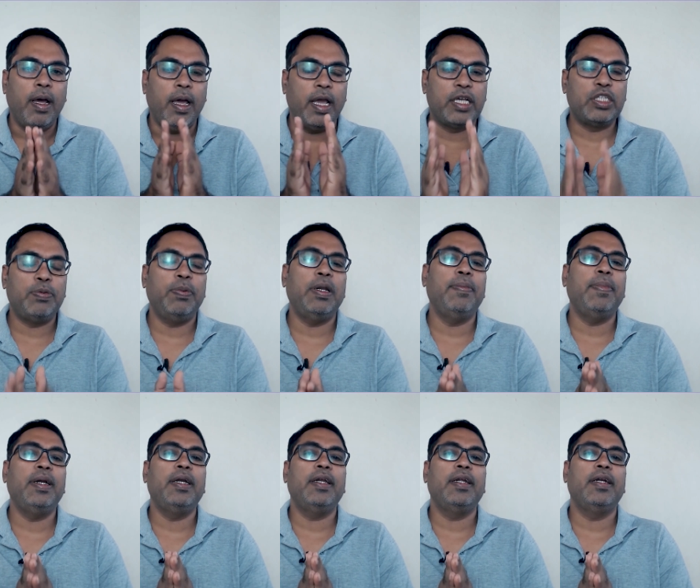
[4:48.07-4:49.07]

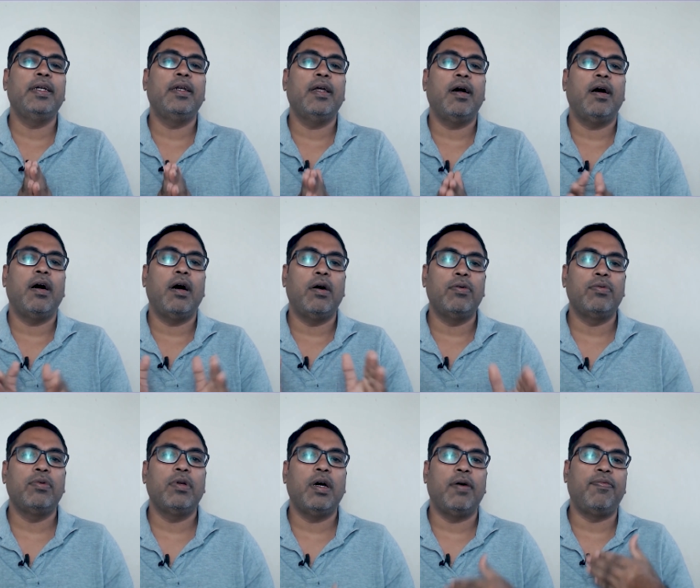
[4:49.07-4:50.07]
experiment it
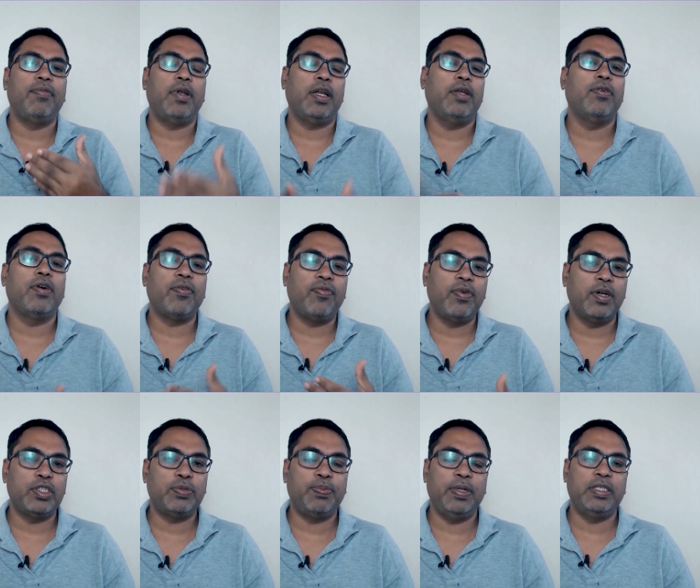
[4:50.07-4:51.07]
on after your
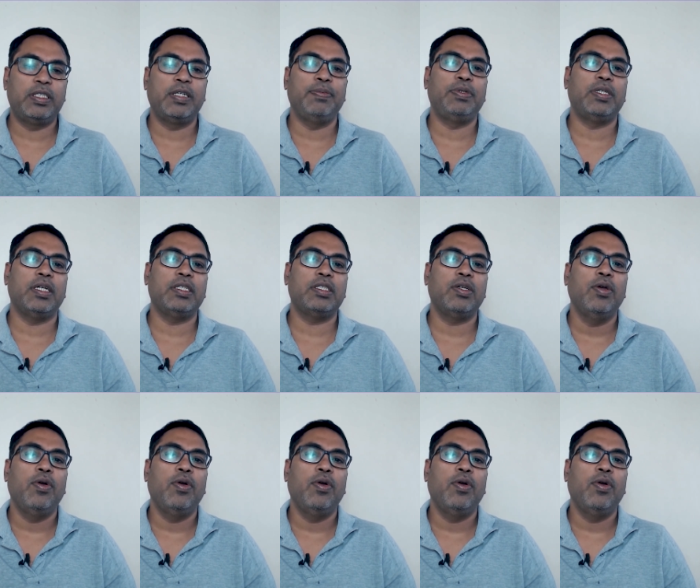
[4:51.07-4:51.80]
first prescriptions